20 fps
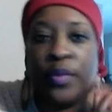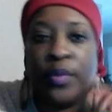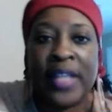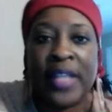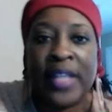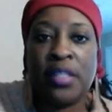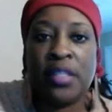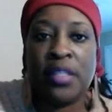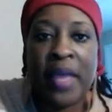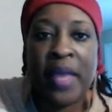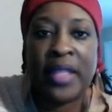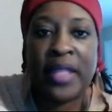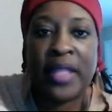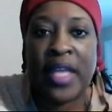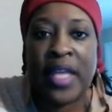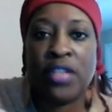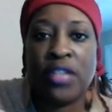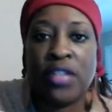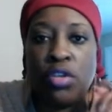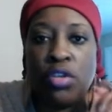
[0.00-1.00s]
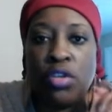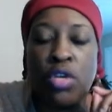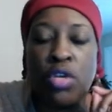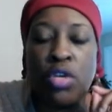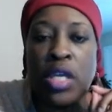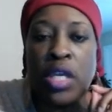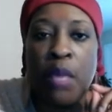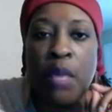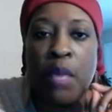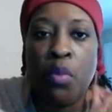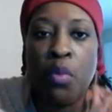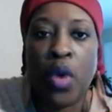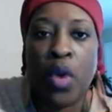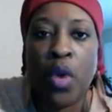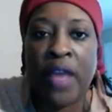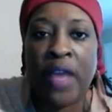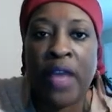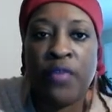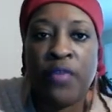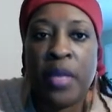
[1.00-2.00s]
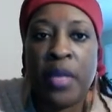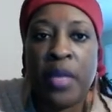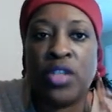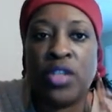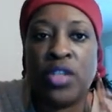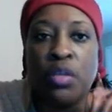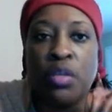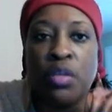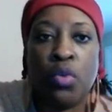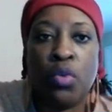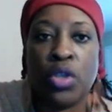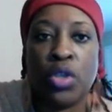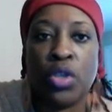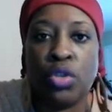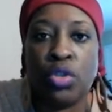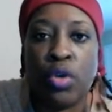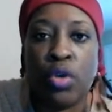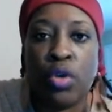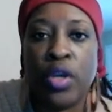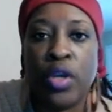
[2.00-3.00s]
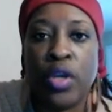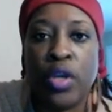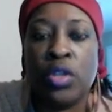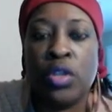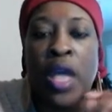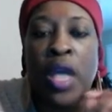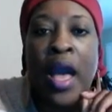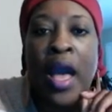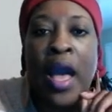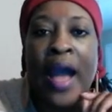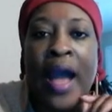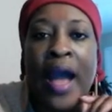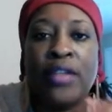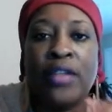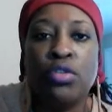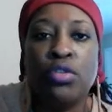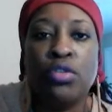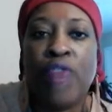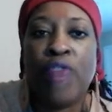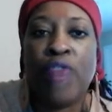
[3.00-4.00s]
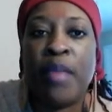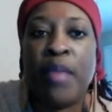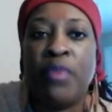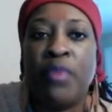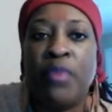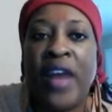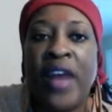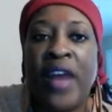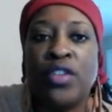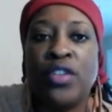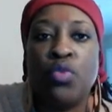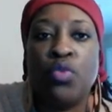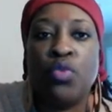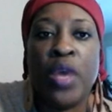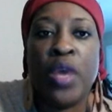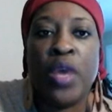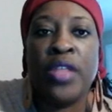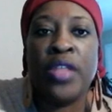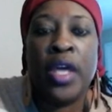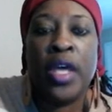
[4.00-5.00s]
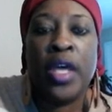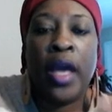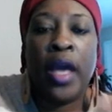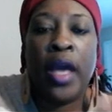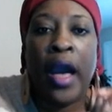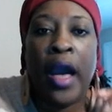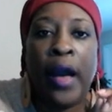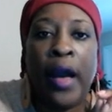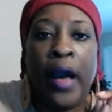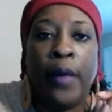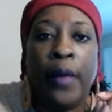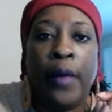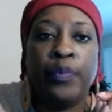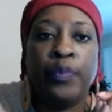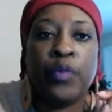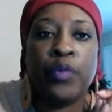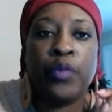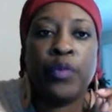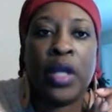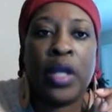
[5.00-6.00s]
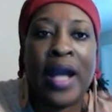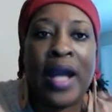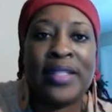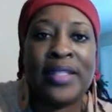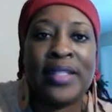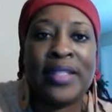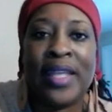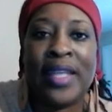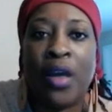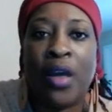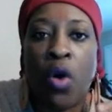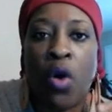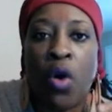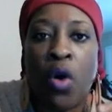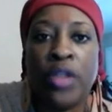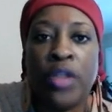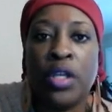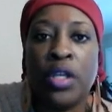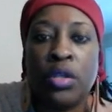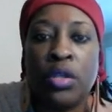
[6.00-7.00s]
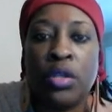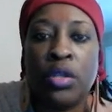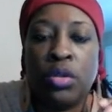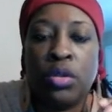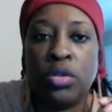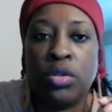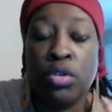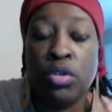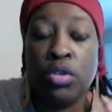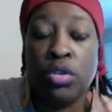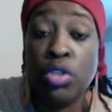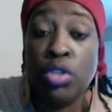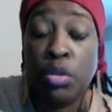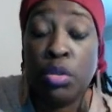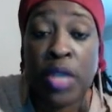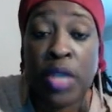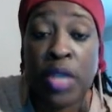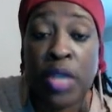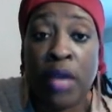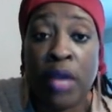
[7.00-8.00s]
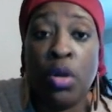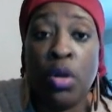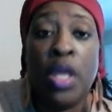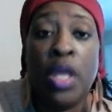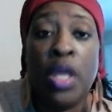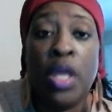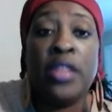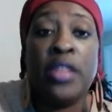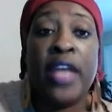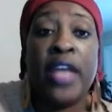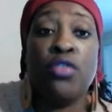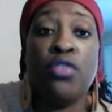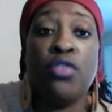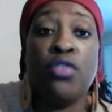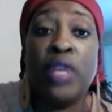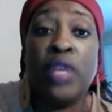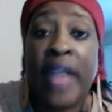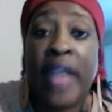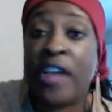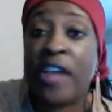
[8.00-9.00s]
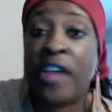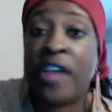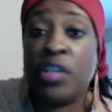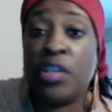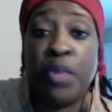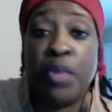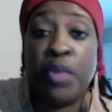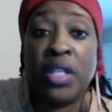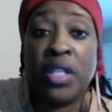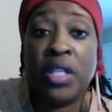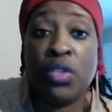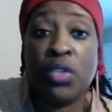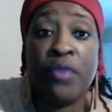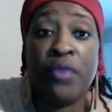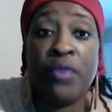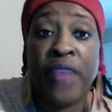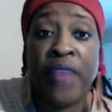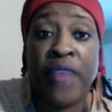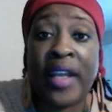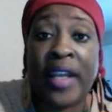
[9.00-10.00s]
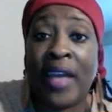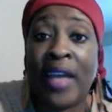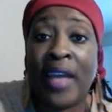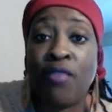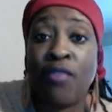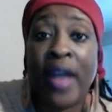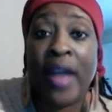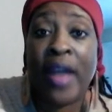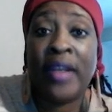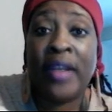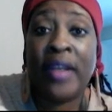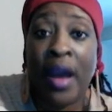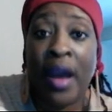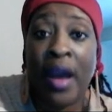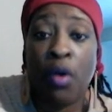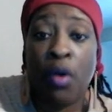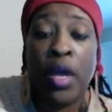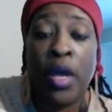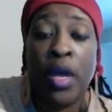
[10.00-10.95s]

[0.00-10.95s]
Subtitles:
That's the main thing, so you can get more information, more tutorials. I do try to provide you with content on the YouTube channel that you can actually put into effect like right now.